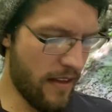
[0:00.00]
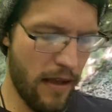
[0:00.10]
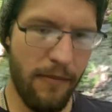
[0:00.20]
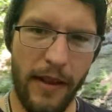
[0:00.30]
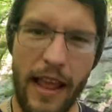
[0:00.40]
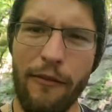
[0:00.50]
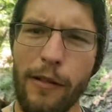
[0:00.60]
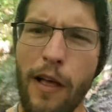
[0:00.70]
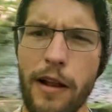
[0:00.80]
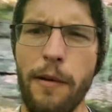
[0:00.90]
having a
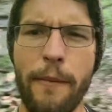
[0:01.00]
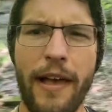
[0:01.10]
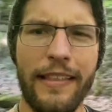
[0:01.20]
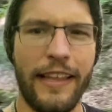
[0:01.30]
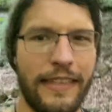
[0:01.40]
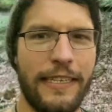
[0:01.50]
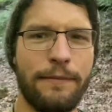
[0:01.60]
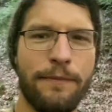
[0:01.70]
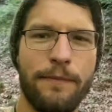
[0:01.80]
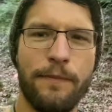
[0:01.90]
lot on my mind lately.
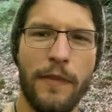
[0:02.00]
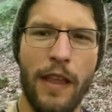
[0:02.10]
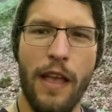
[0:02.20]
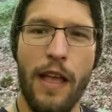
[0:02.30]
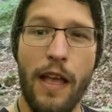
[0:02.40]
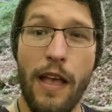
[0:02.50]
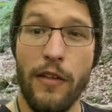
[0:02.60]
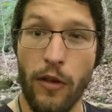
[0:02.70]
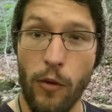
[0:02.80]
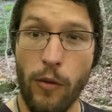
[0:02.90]

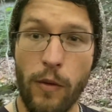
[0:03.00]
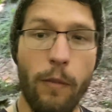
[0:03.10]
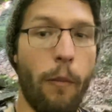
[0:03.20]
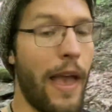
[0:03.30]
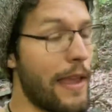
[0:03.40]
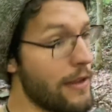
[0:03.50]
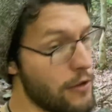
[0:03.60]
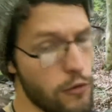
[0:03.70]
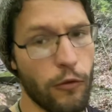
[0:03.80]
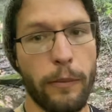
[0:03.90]
So my
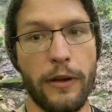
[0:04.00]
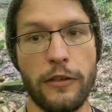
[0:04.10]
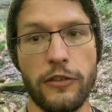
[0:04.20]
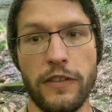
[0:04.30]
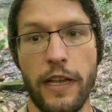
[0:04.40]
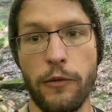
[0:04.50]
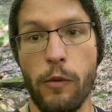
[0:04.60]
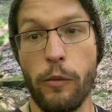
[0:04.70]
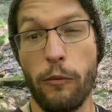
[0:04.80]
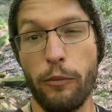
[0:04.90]
usual production schedule
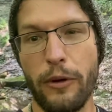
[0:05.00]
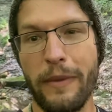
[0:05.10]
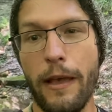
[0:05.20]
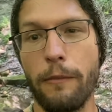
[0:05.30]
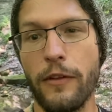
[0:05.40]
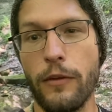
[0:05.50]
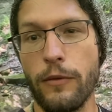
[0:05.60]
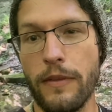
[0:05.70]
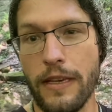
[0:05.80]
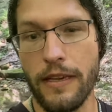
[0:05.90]
will bring me up to
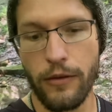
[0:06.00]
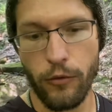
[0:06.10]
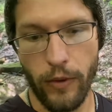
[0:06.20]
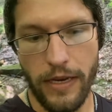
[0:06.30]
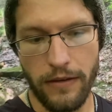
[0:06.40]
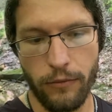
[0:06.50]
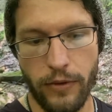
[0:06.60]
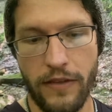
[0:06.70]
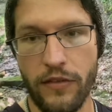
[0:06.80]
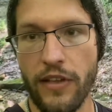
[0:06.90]
the Great
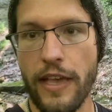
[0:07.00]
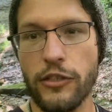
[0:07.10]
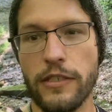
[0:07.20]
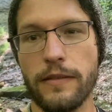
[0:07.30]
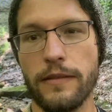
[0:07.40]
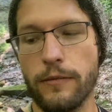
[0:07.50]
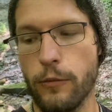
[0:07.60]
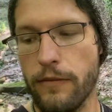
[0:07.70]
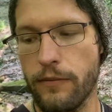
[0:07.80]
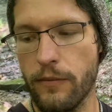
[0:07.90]
Recession.
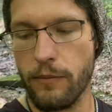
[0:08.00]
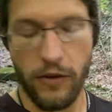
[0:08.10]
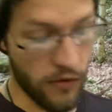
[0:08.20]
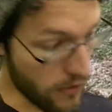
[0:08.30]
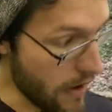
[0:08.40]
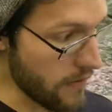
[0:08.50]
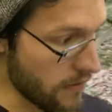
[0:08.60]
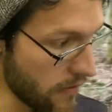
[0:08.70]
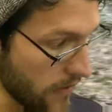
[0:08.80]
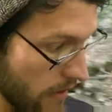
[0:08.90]
We've discussed the